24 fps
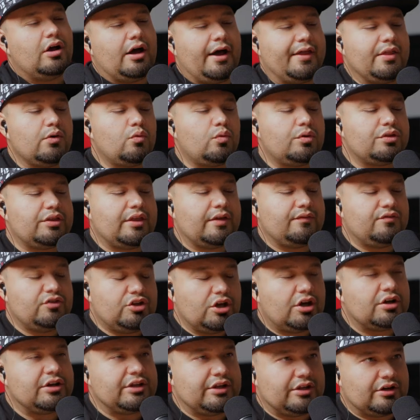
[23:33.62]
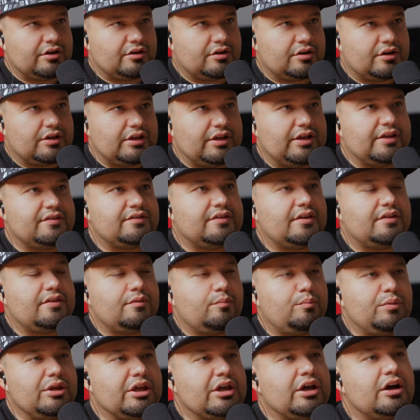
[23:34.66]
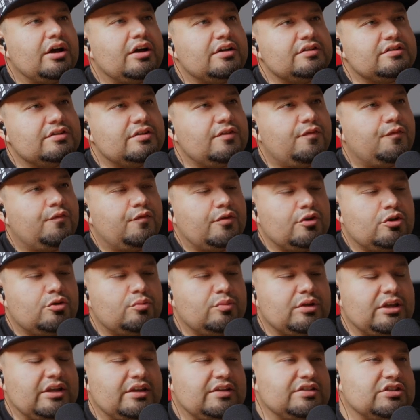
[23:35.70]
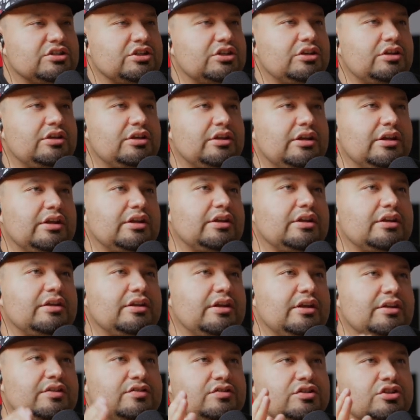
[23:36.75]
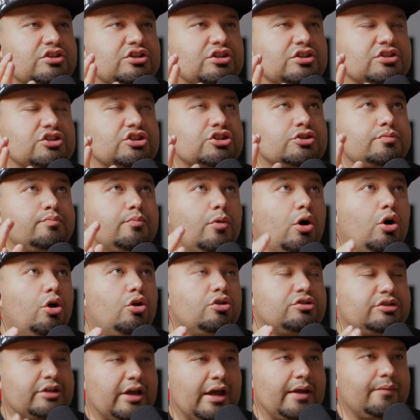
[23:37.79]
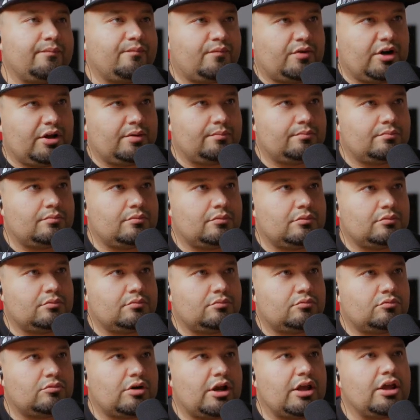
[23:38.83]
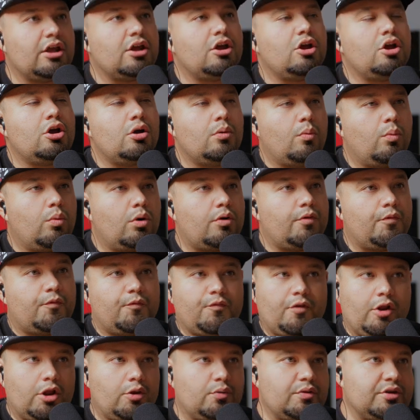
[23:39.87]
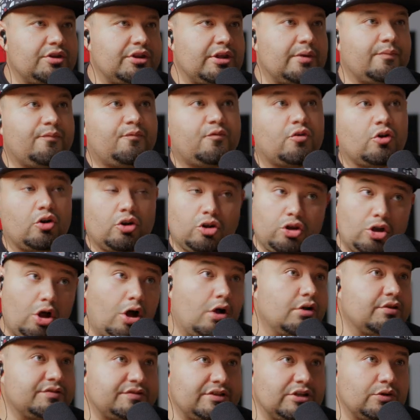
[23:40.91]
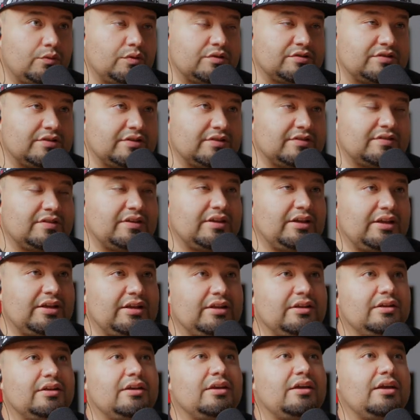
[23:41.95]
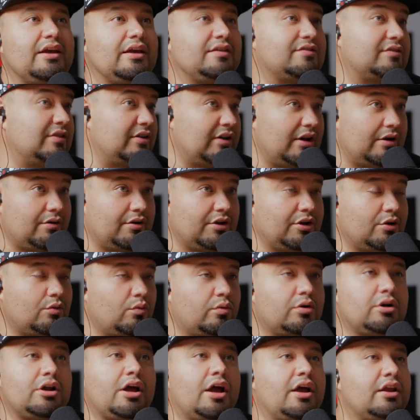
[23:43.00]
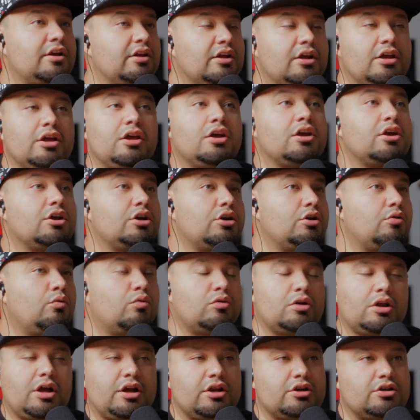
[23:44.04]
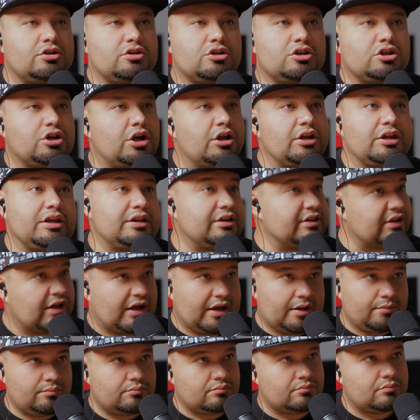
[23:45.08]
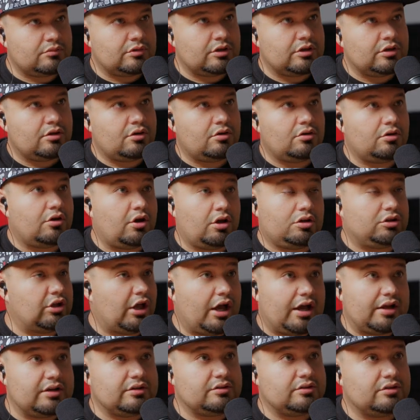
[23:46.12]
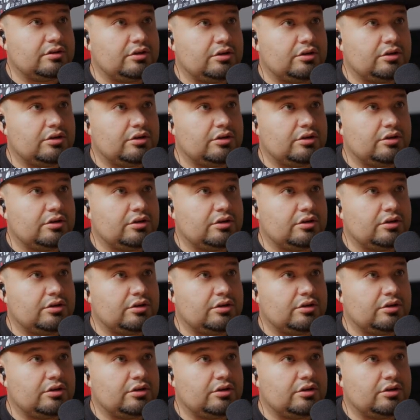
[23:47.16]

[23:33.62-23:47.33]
I think what they've done here is that because the film is in in such a small time frame, mm-hmm. right? We're following them for long sequences in a scenario. We're not we're not cutting in time a lot.